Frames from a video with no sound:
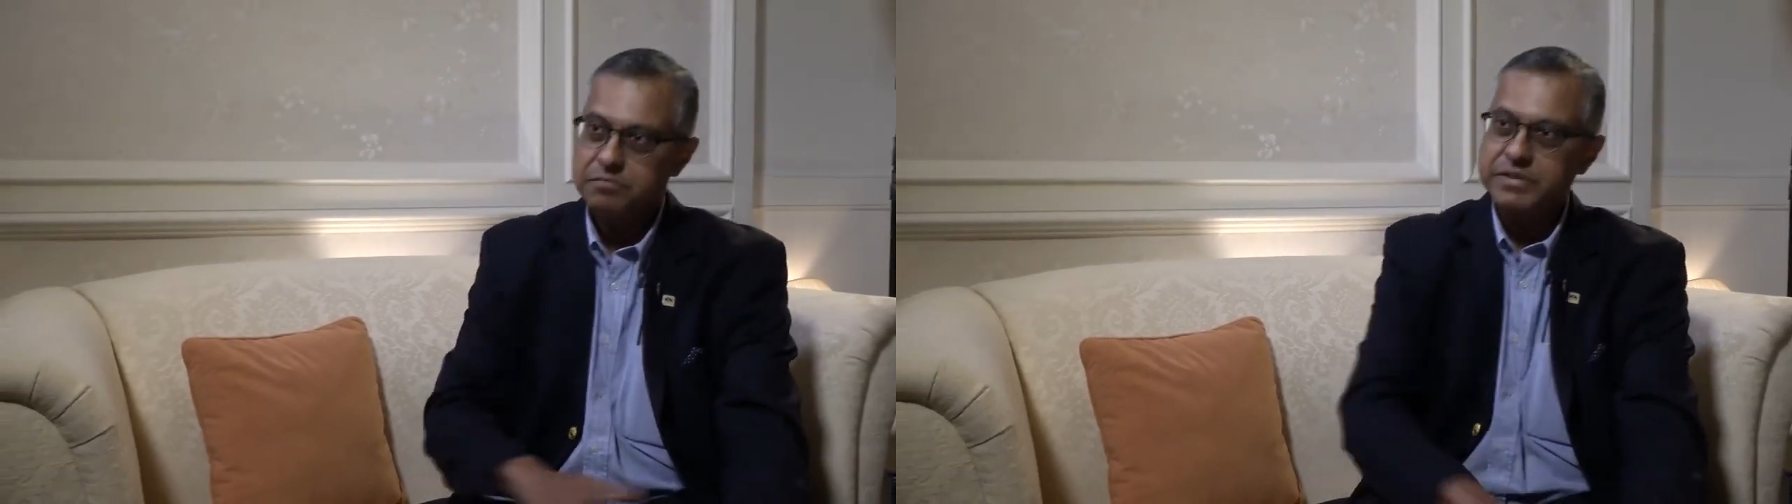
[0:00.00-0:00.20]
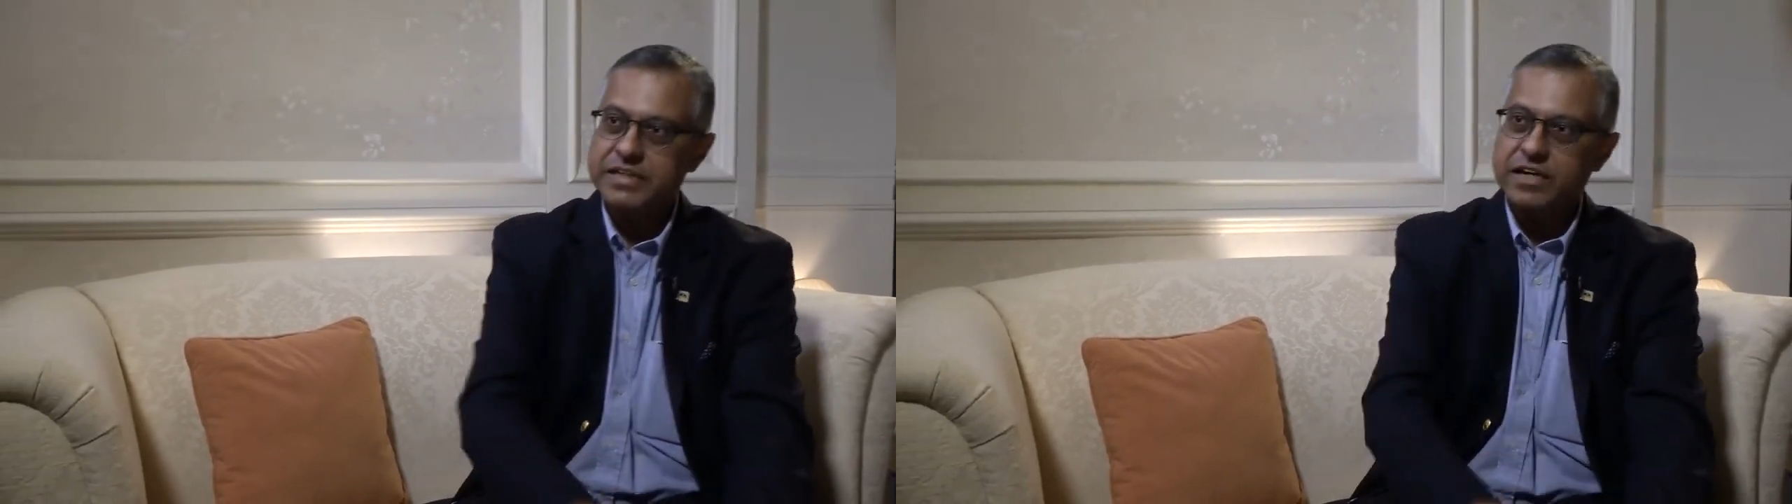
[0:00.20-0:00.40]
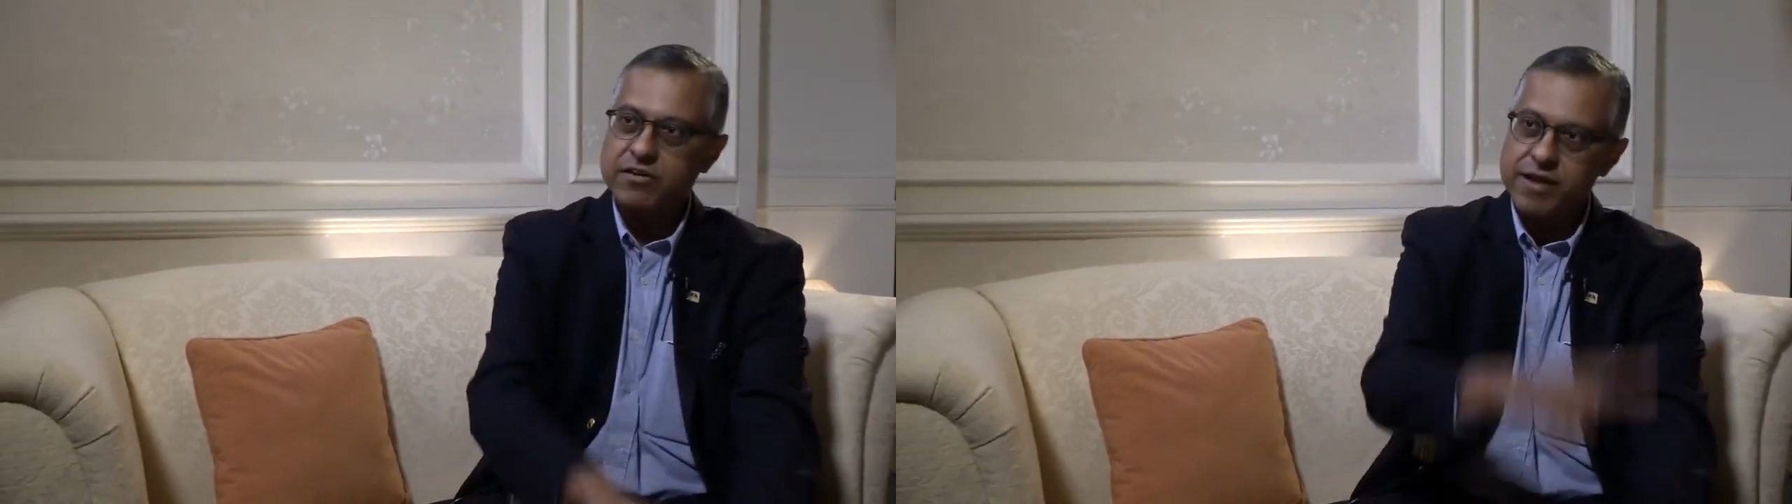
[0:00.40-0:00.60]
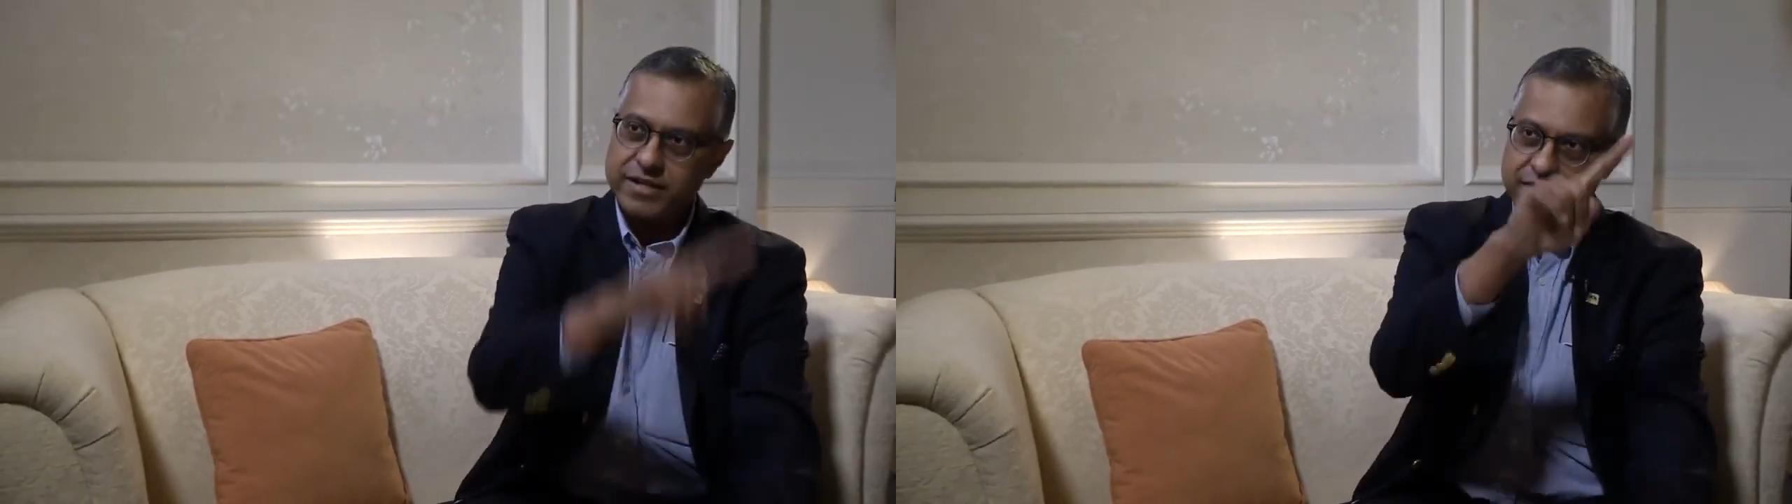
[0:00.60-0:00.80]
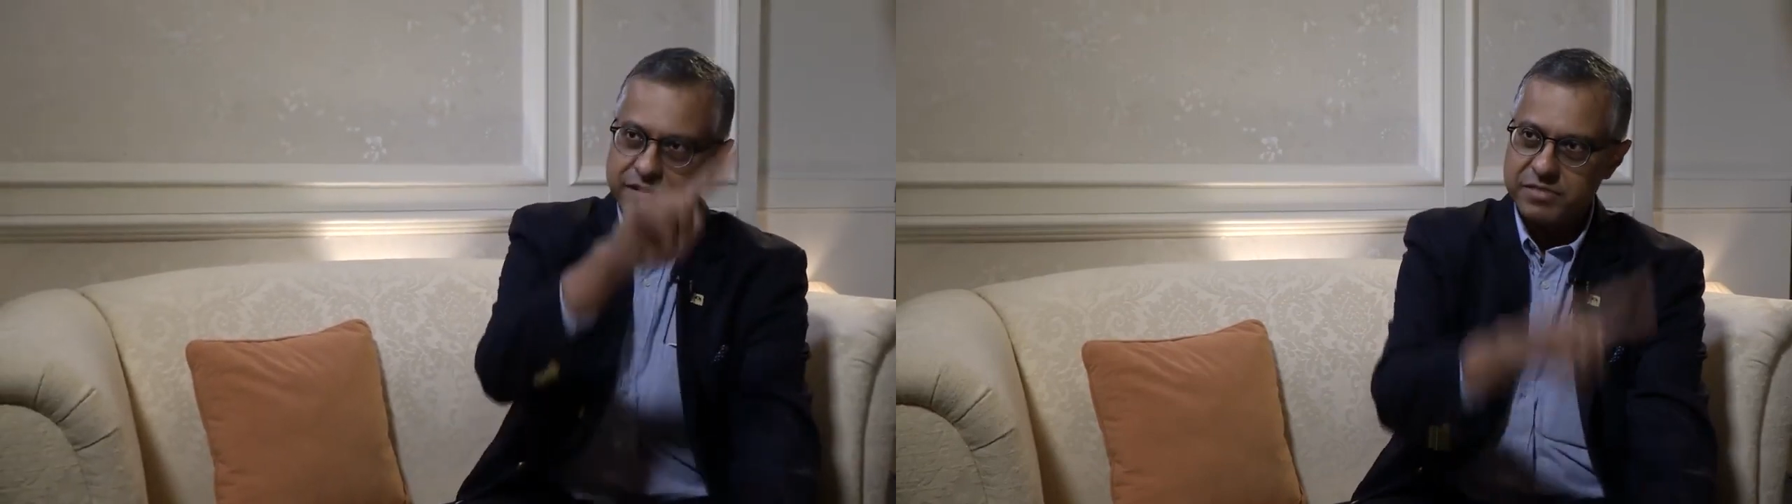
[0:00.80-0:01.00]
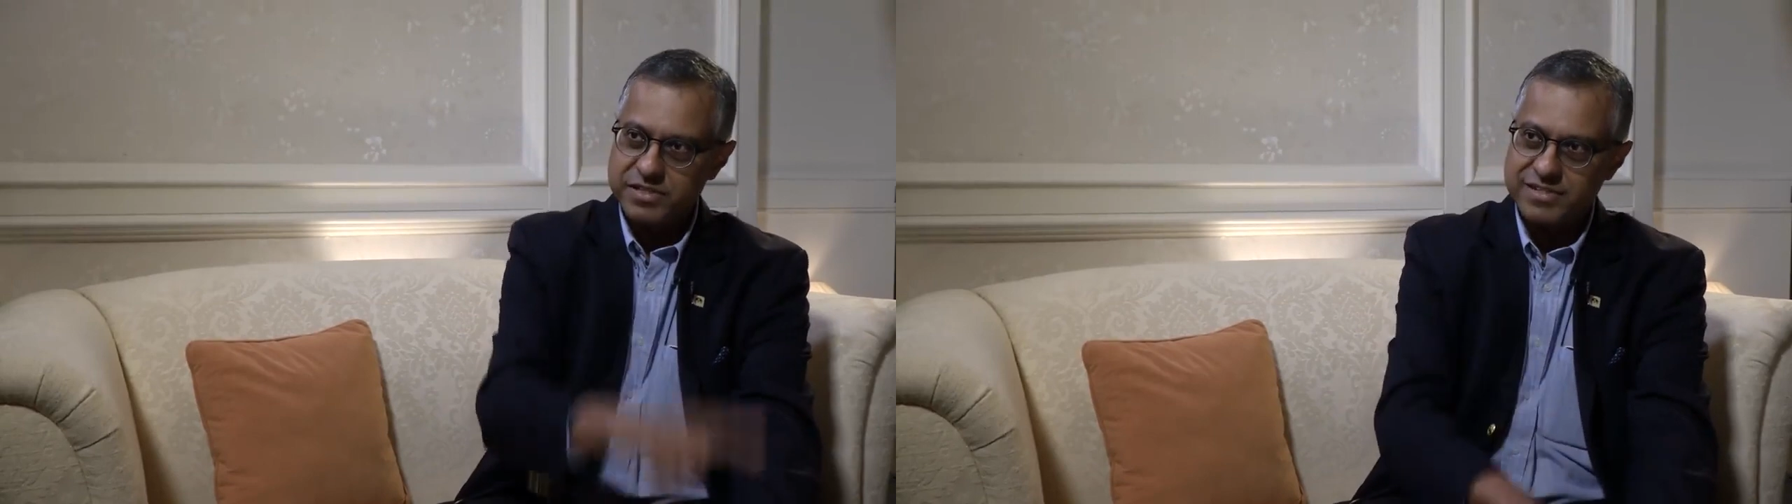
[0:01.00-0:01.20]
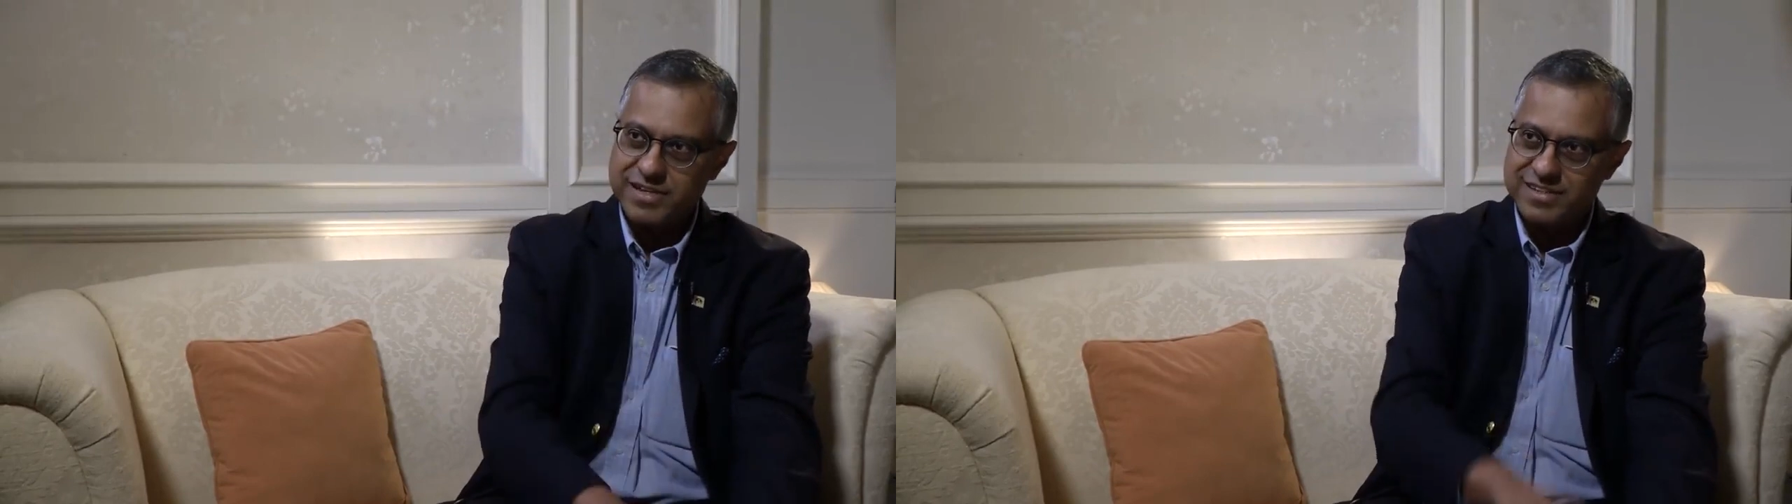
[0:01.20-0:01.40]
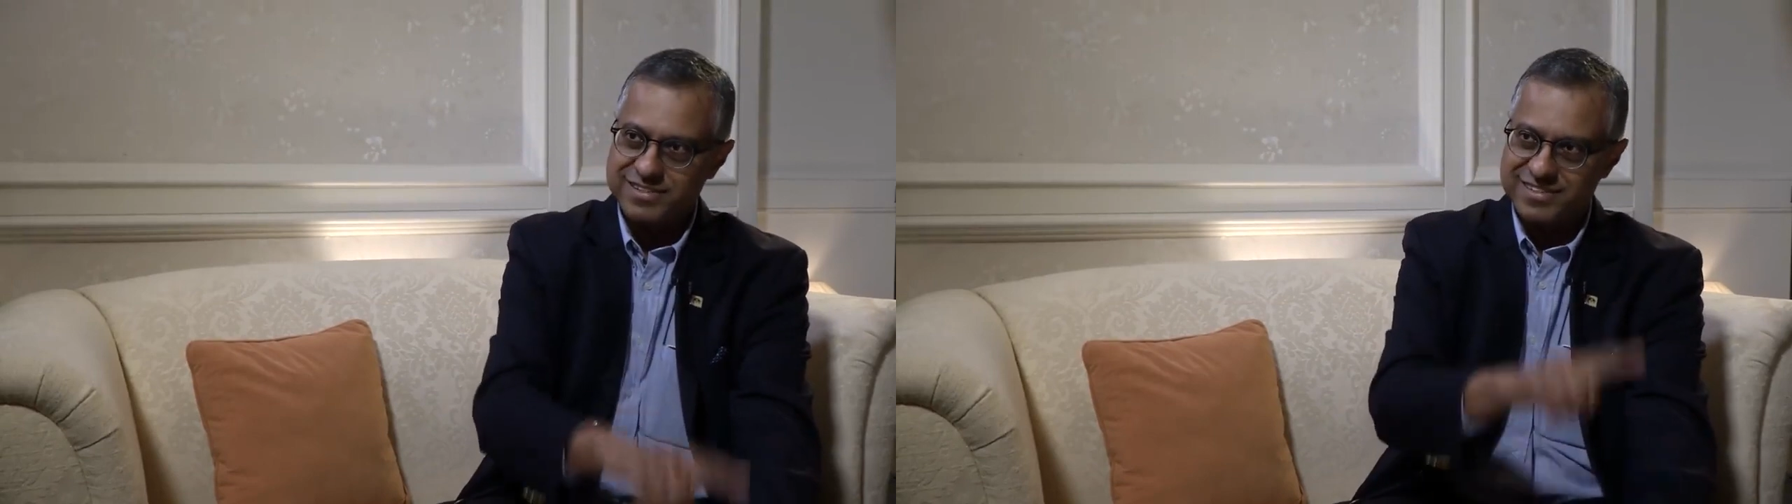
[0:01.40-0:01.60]
But the credit limit
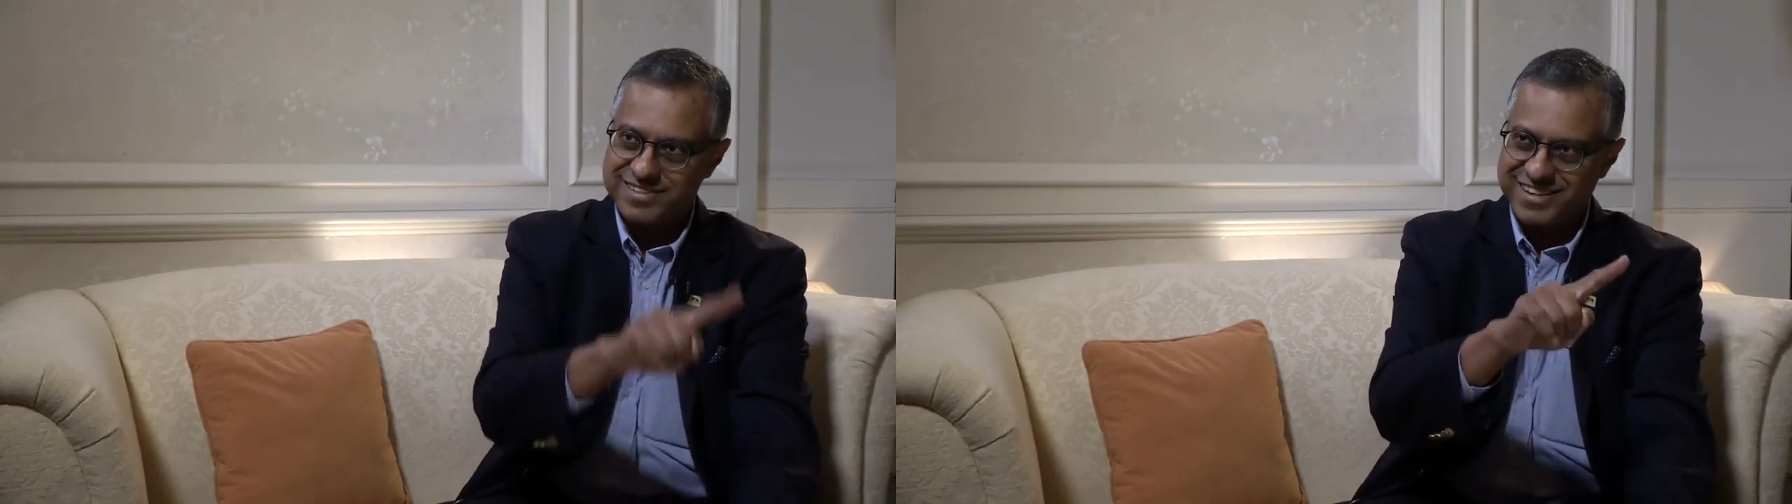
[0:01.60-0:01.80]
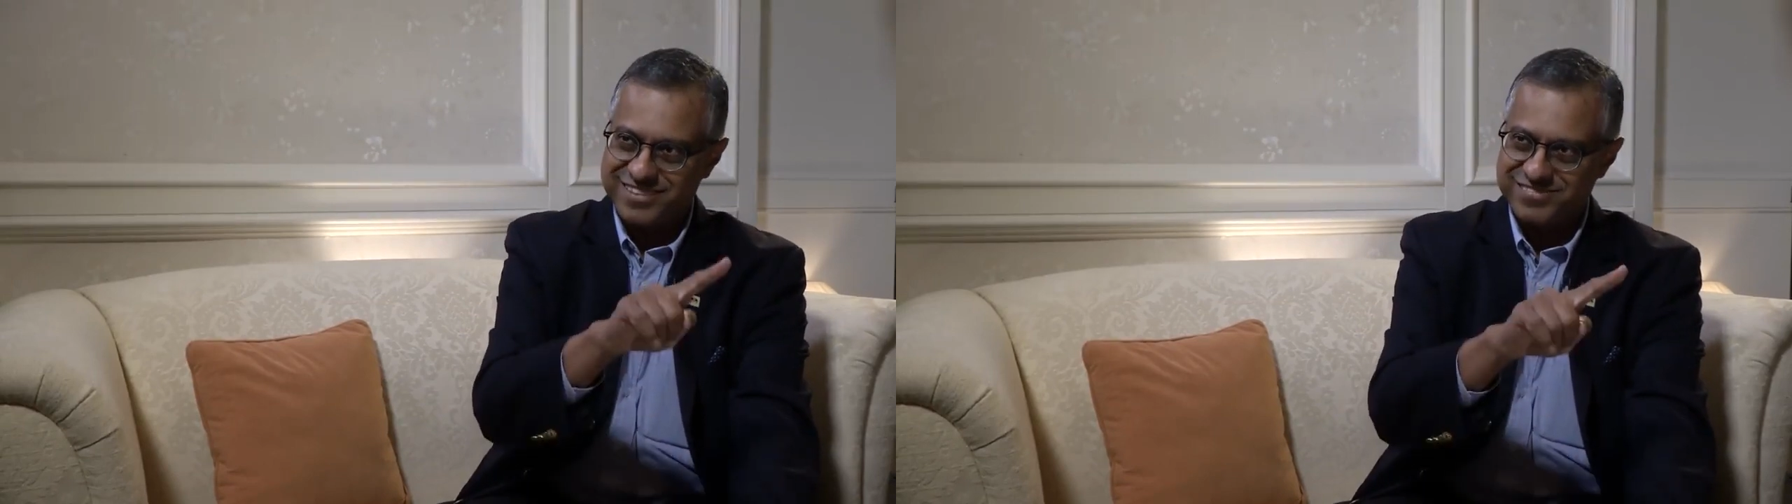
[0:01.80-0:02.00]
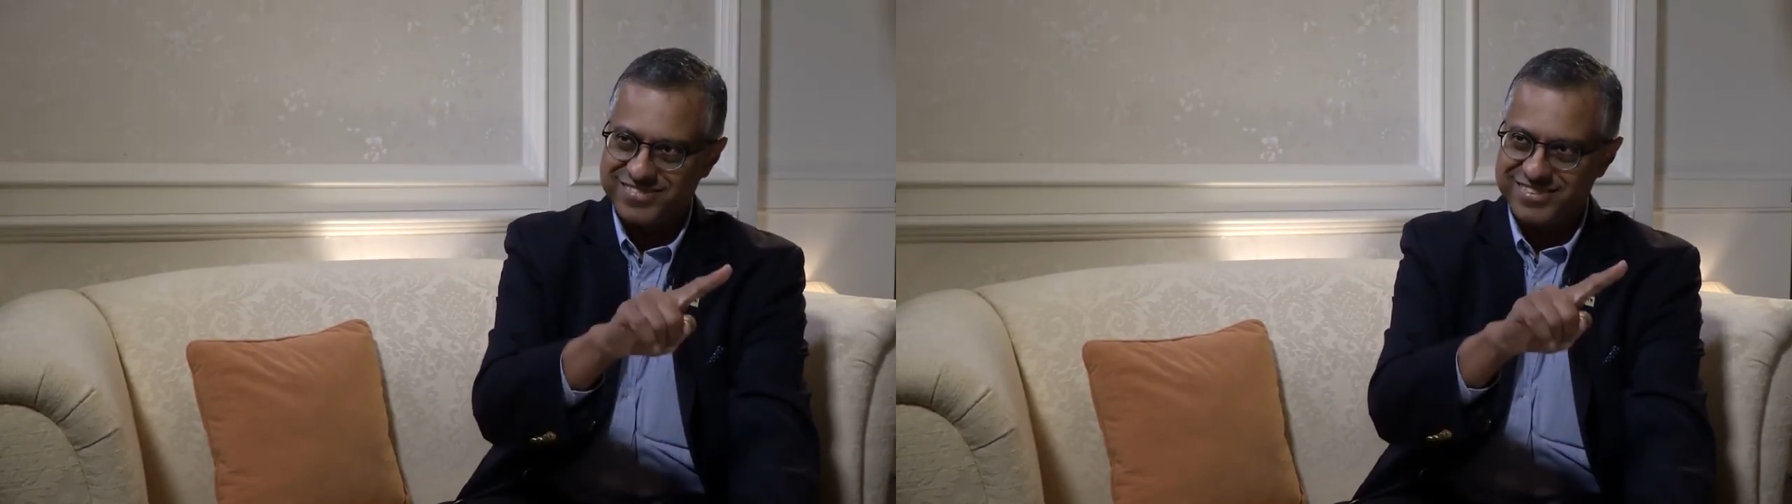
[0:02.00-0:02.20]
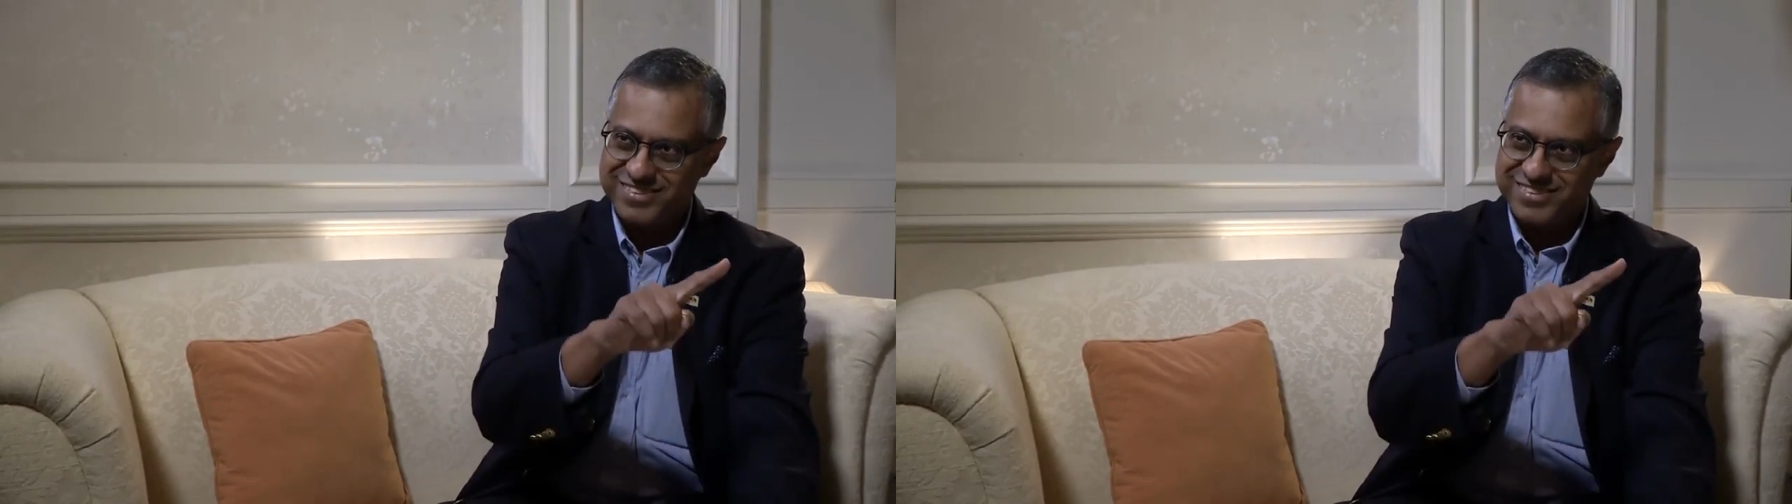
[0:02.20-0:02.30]
stays the same.